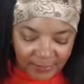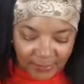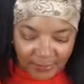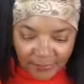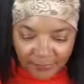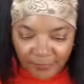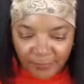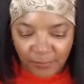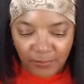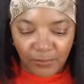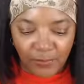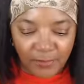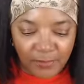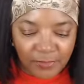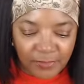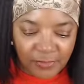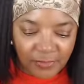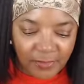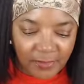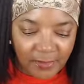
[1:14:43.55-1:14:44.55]
if it
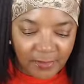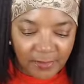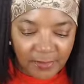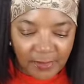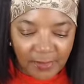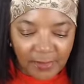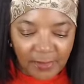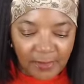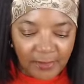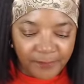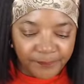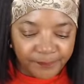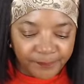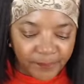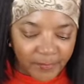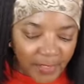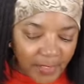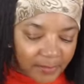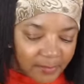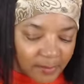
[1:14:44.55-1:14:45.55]
works yet.
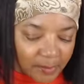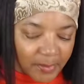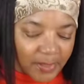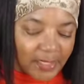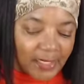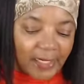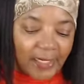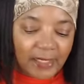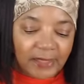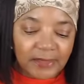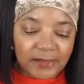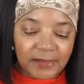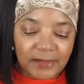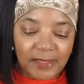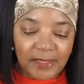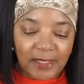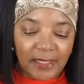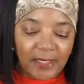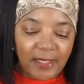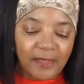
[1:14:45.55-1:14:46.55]
And the bananas that
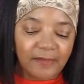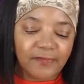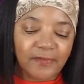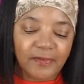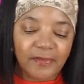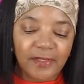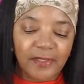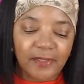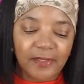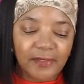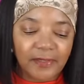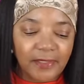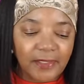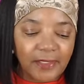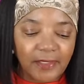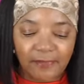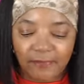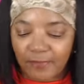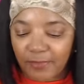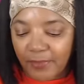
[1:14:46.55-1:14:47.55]
I have in there, I think
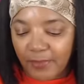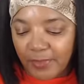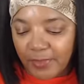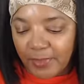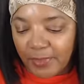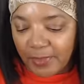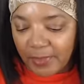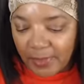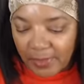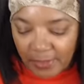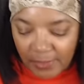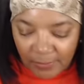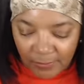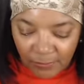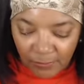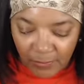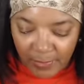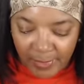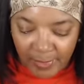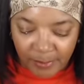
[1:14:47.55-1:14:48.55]
have already kind
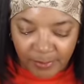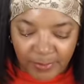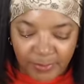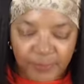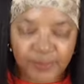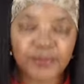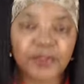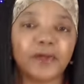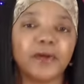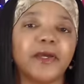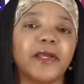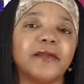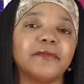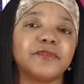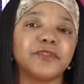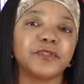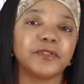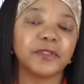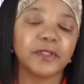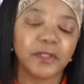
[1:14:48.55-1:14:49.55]
of ripened, so I'll have
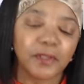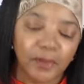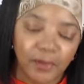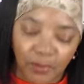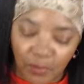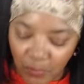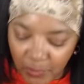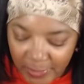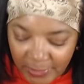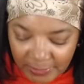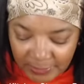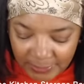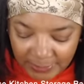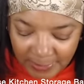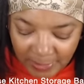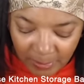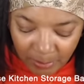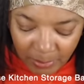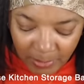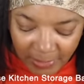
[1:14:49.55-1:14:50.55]
to wait till
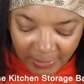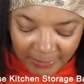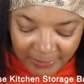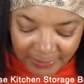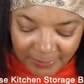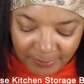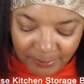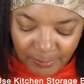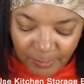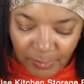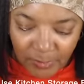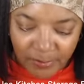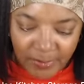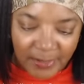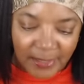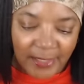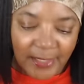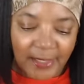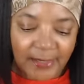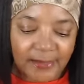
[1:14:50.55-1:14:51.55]
I buy some more
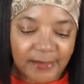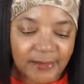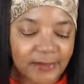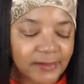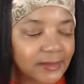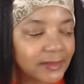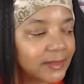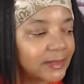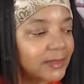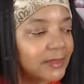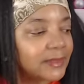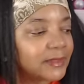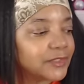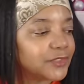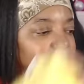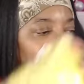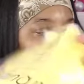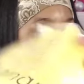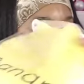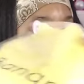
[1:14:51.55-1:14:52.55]
bananas,
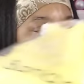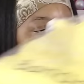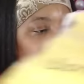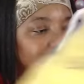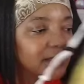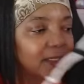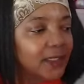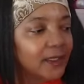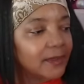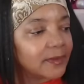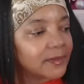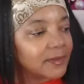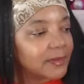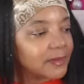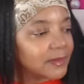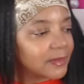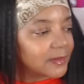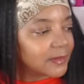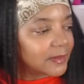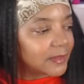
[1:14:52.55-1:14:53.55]
try this out, and then
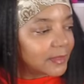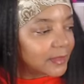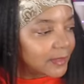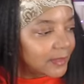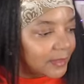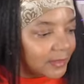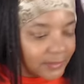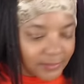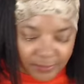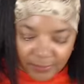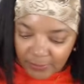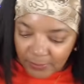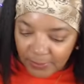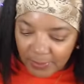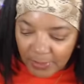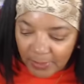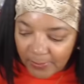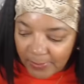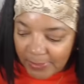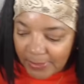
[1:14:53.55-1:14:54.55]
I'll let you guys know
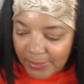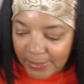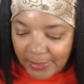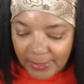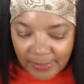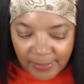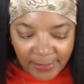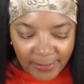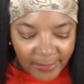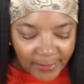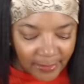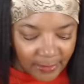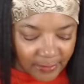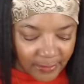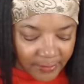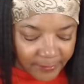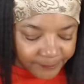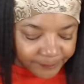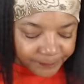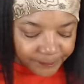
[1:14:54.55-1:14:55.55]
how I like
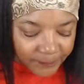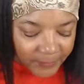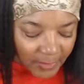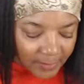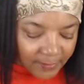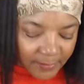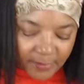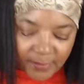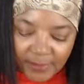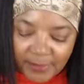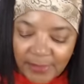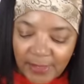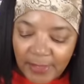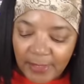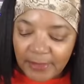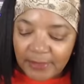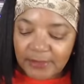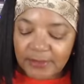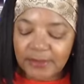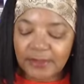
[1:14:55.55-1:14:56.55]
that. And then the
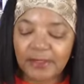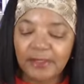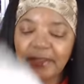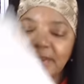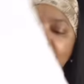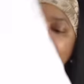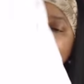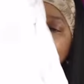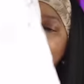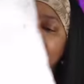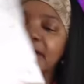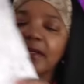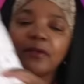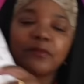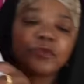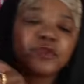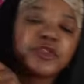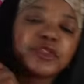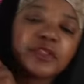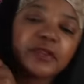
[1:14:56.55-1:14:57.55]
last thing in here that
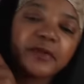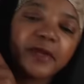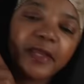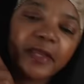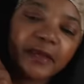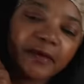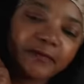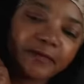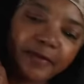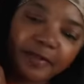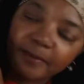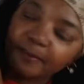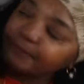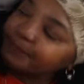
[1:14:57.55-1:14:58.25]
was so heavy,